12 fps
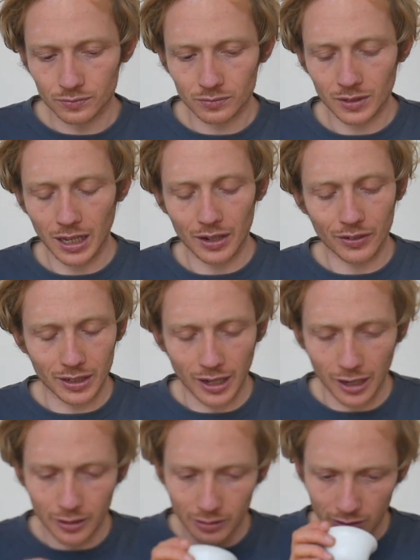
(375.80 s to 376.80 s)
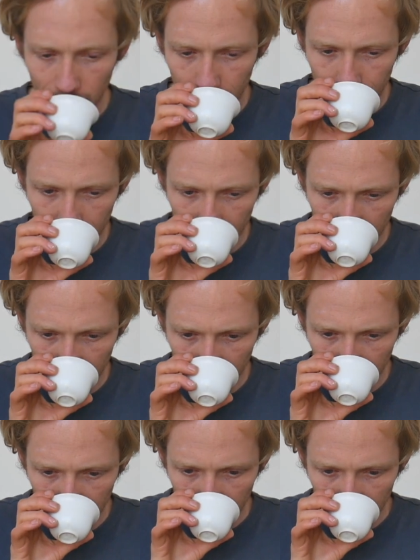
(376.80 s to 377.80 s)
Kind of a nice,
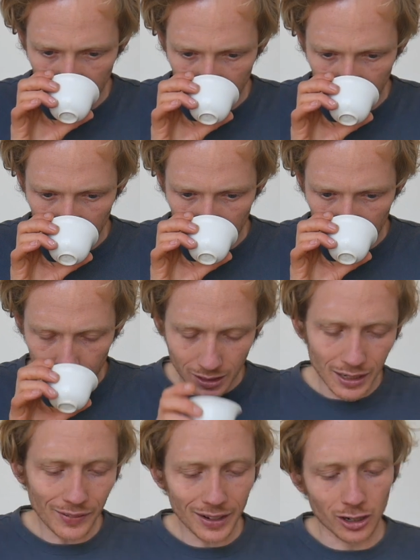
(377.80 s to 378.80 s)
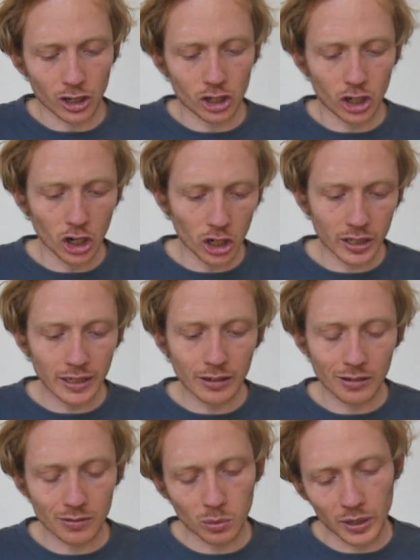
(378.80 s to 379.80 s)
kind of like a cookie
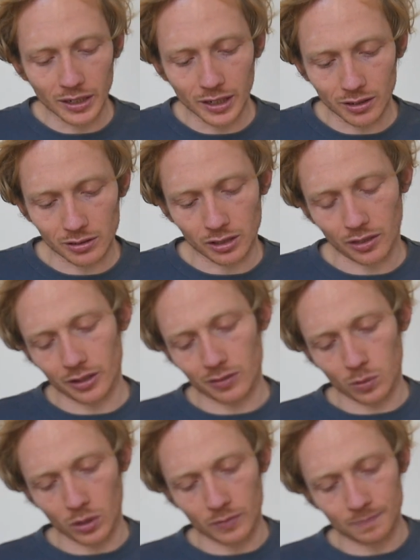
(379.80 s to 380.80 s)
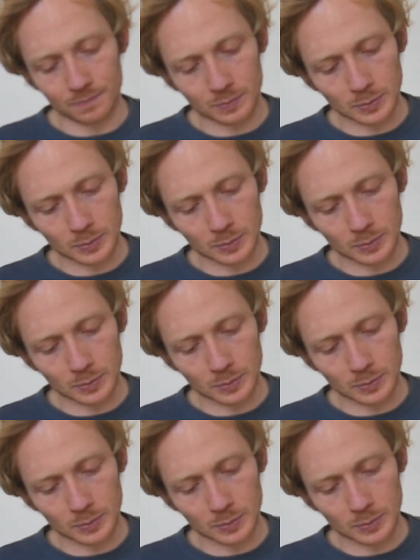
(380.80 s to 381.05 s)
sweetness to this one.